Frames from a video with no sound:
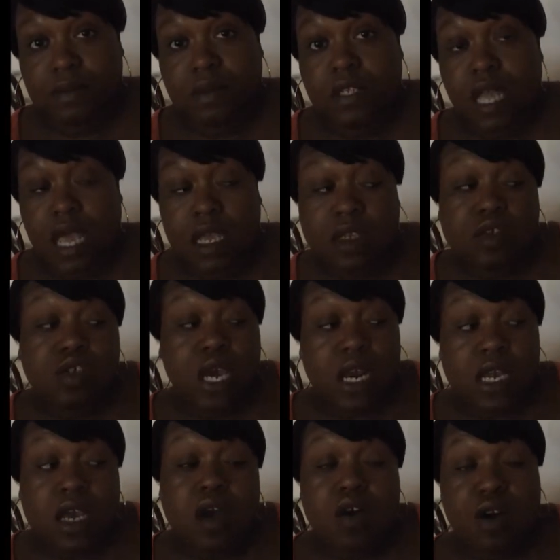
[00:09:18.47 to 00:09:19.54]
Like,
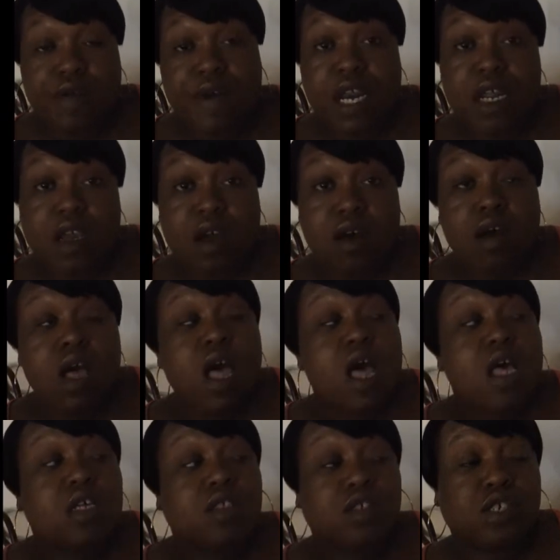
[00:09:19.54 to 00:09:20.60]
try to get her on the radio.
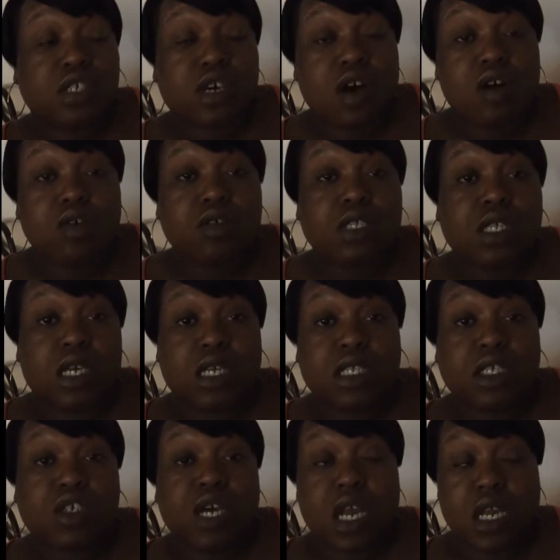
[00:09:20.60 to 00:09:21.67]
So she goes there
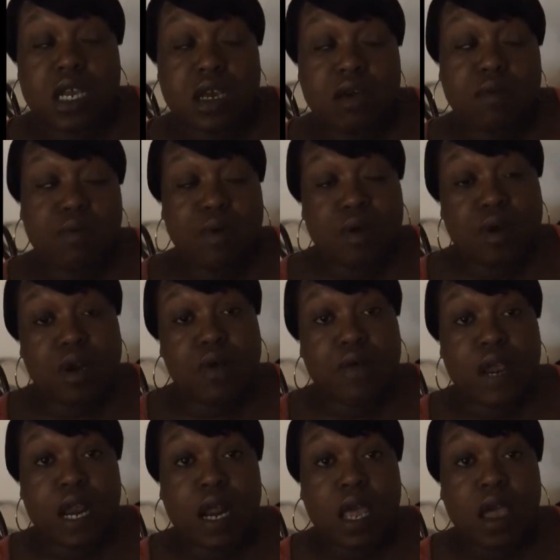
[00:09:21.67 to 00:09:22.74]
to try to get put on the
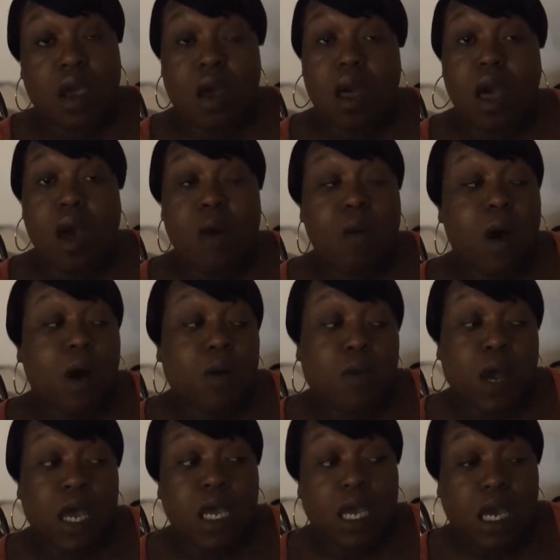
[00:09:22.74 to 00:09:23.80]
radio. Well,
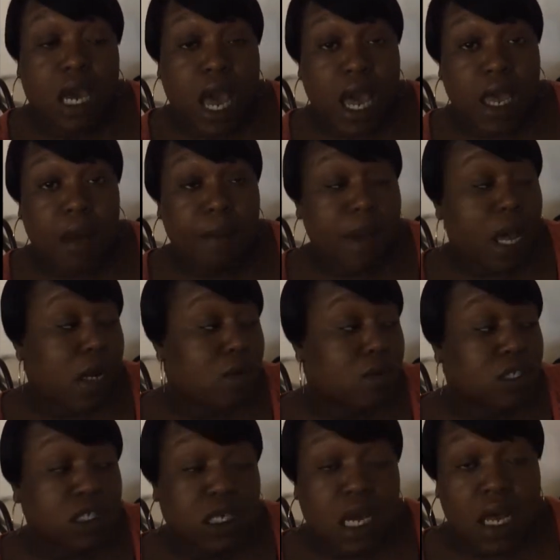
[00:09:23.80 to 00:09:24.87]
what he got in mind and
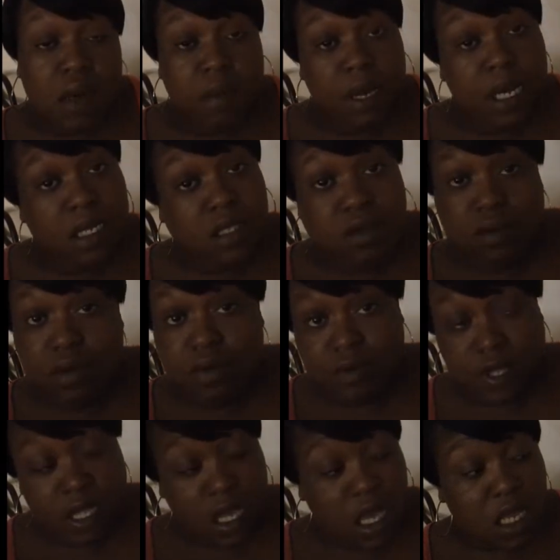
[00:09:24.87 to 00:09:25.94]
what she got in mind is two
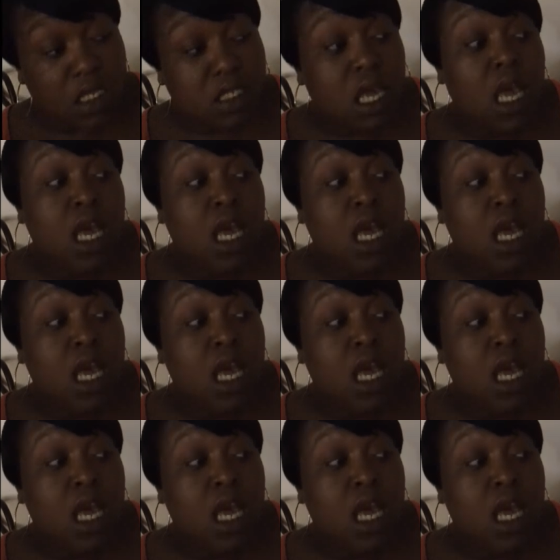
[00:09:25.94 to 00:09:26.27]
different things.